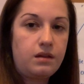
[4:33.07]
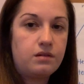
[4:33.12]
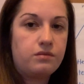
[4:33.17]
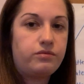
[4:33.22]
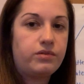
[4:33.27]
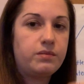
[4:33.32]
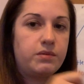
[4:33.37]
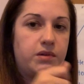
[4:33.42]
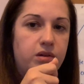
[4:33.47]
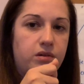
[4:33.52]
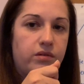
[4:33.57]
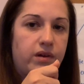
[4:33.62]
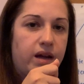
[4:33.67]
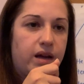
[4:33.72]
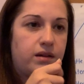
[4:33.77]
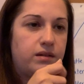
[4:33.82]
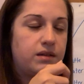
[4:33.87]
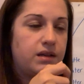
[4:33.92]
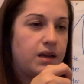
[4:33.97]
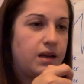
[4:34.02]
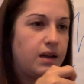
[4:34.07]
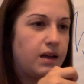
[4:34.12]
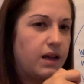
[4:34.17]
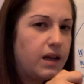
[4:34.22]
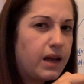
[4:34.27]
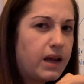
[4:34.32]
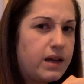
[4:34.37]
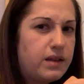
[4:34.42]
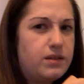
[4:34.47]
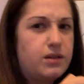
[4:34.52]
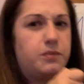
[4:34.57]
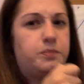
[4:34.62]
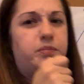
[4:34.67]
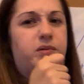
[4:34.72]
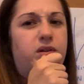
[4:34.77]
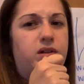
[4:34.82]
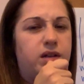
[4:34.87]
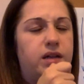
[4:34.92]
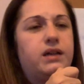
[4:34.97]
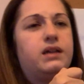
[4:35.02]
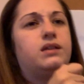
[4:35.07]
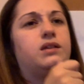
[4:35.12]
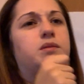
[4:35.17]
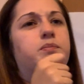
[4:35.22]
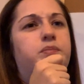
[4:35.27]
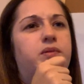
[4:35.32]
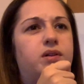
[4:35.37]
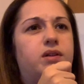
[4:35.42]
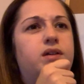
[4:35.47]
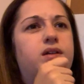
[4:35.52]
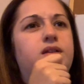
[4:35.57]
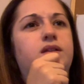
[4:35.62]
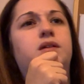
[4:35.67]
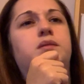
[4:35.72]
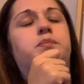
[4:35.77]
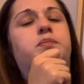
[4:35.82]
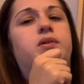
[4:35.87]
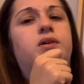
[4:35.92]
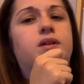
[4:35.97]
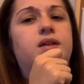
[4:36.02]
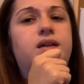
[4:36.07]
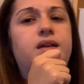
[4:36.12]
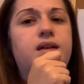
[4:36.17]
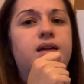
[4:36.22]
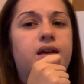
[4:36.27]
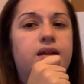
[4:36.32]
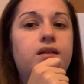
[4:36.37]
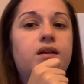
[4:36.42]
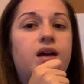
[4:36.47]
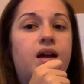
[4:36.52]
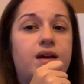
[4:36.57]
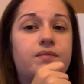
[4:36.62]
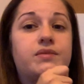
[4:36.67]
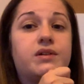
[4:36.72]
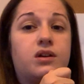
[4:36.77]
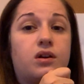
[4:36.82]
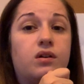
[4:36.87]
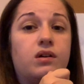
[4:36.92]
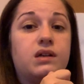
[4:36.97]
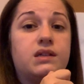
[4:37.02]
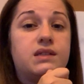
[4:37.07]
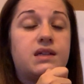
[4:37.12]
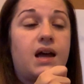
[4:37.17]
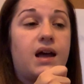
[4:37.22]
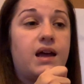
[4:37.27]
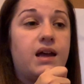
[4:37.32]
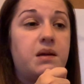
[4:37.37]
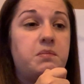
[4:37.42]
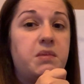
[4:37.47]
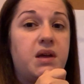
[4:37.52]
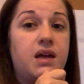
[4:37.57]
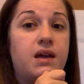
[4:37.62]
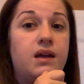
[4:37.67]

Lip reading: from the ground, and they're pulling and they're pulling and they're pulling and they're having a hard time,